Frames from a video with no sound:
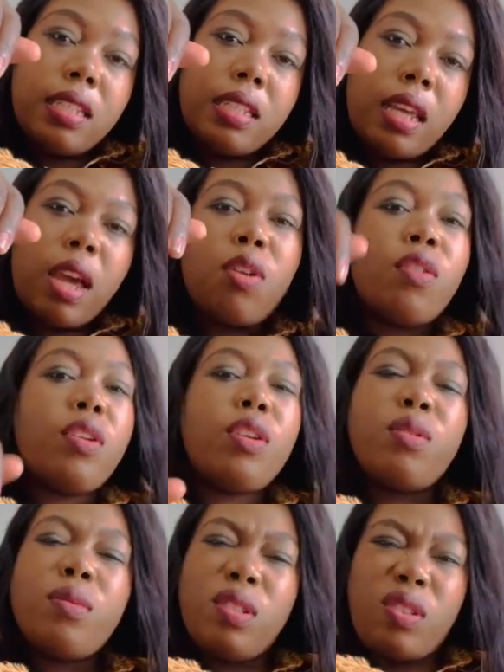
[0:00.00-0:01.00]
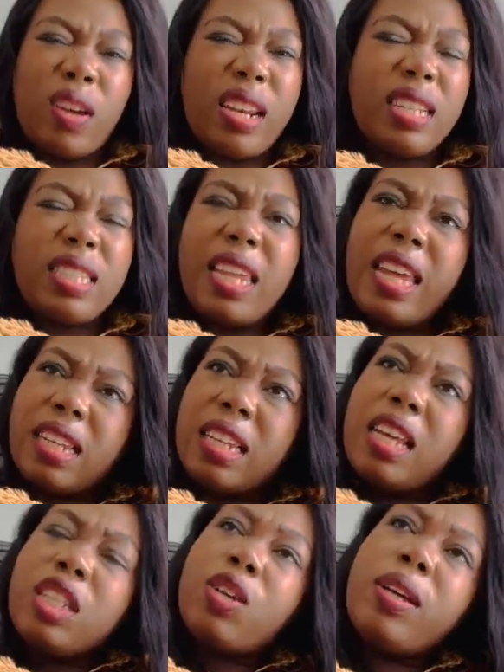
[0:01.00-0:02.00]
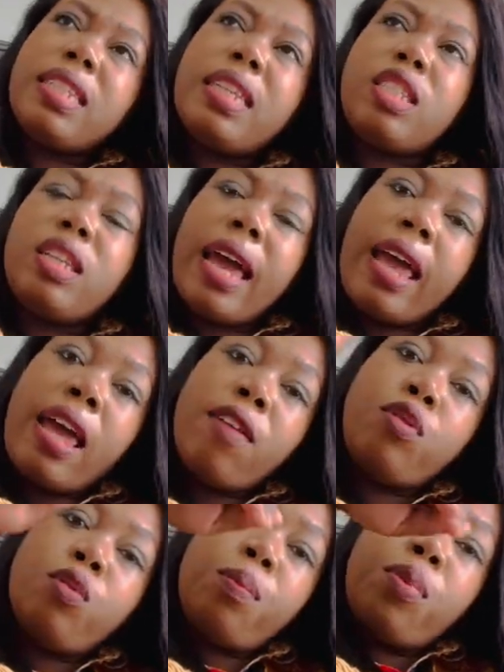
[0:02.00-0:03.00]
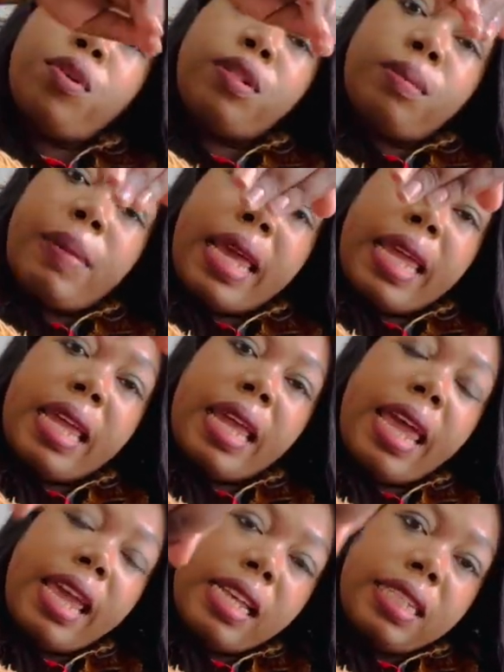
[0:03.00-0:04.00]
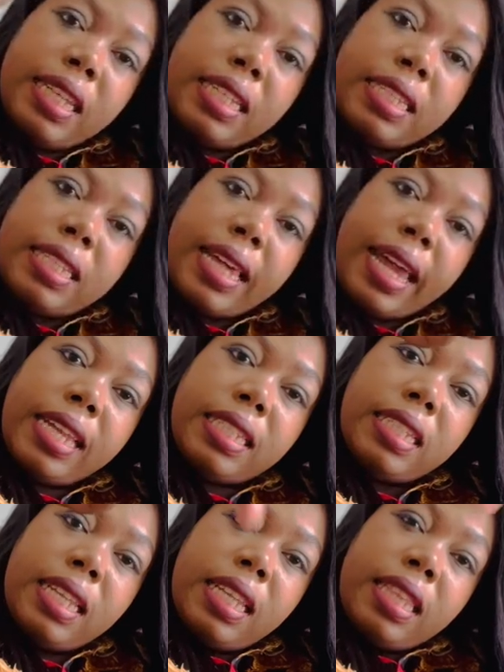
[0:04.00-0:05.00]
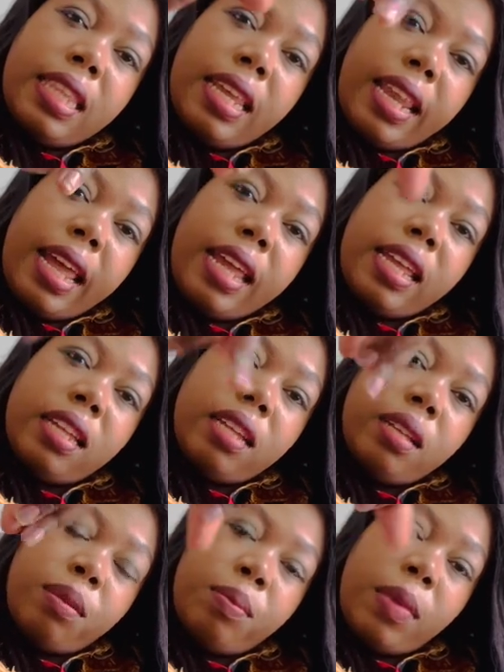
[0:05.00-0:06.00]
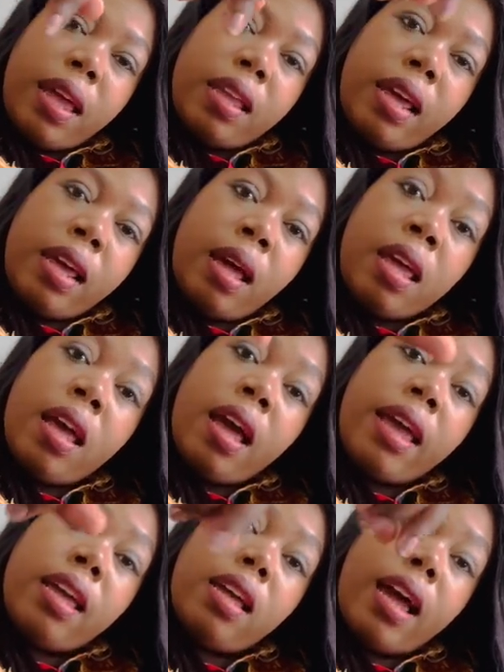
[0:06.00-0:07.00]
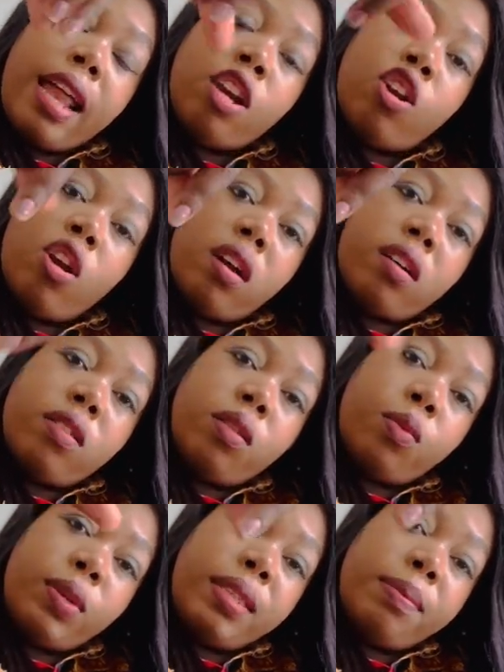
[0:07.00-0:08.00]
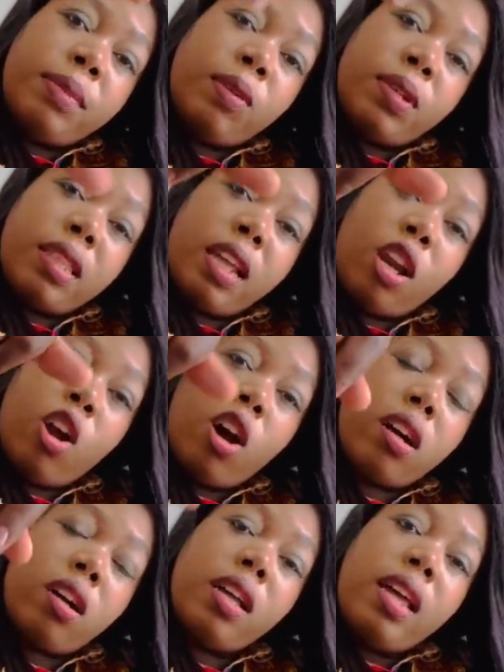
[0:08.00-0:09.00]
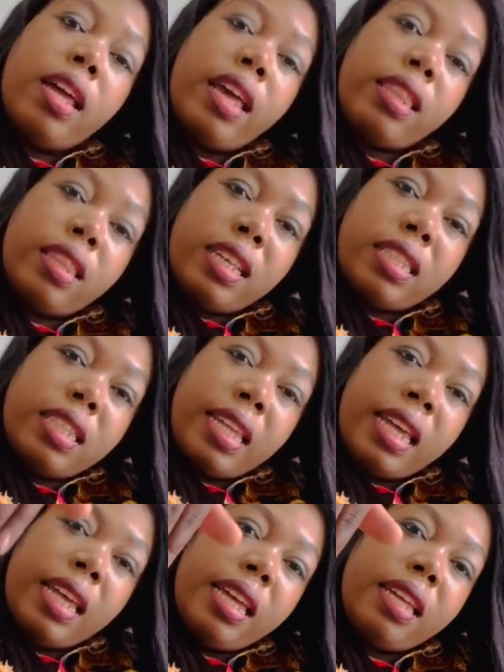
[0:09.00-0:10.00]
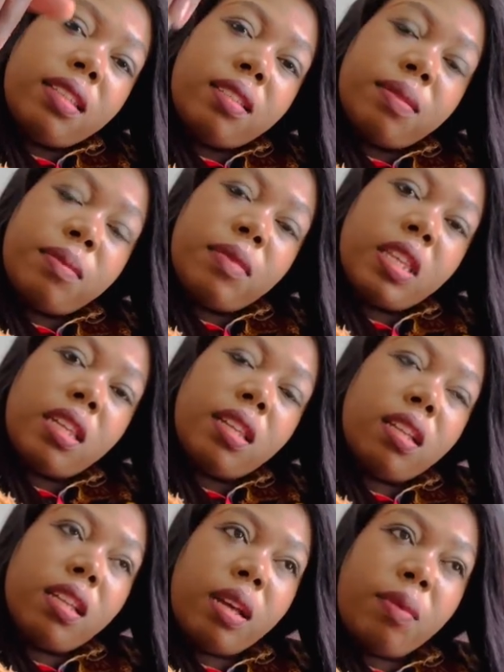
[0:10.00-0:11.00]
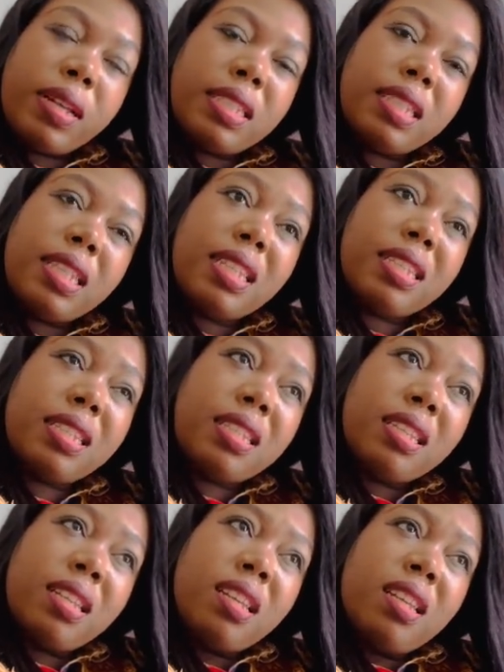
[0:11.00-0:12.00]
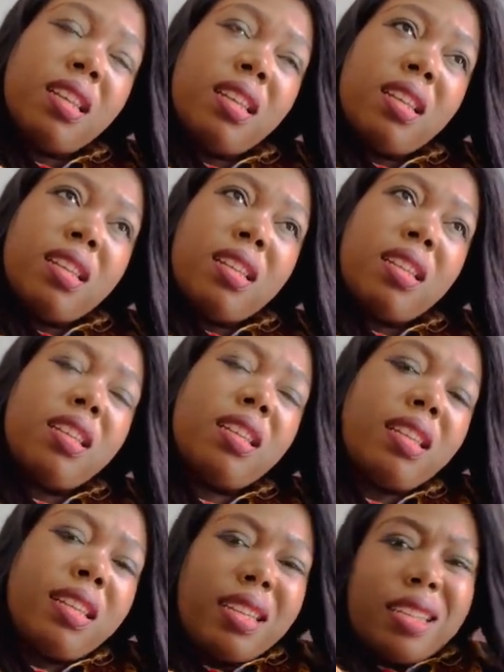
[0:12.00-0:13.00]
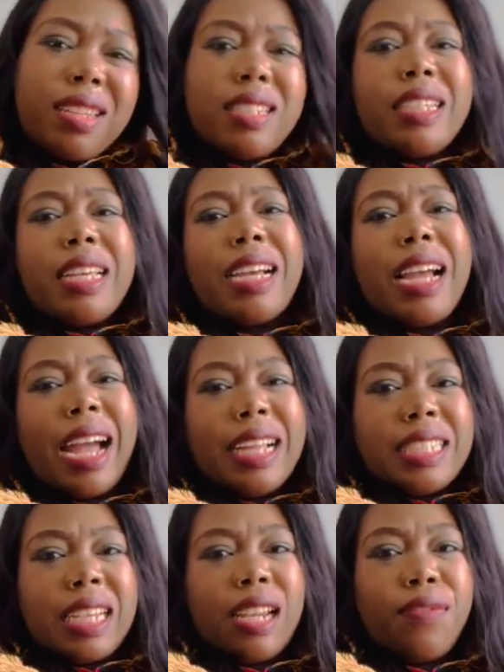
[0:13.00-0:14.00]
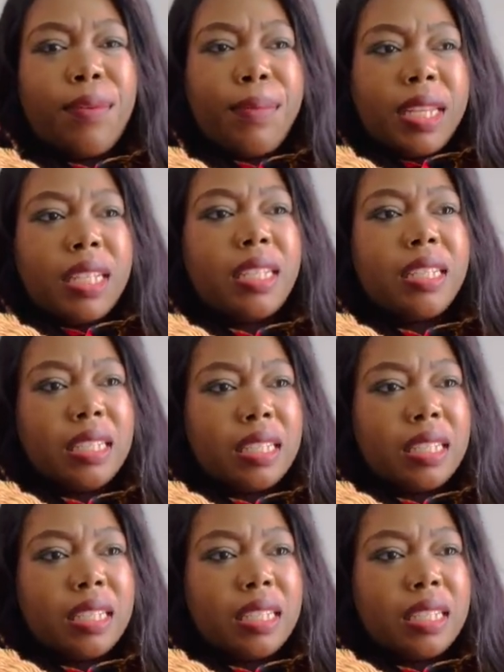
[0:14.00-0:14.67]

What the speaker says: I don't know, you understand? So I have to put my hand inside, then I unlock with the lock, and there's what's this? Ganja lifemene.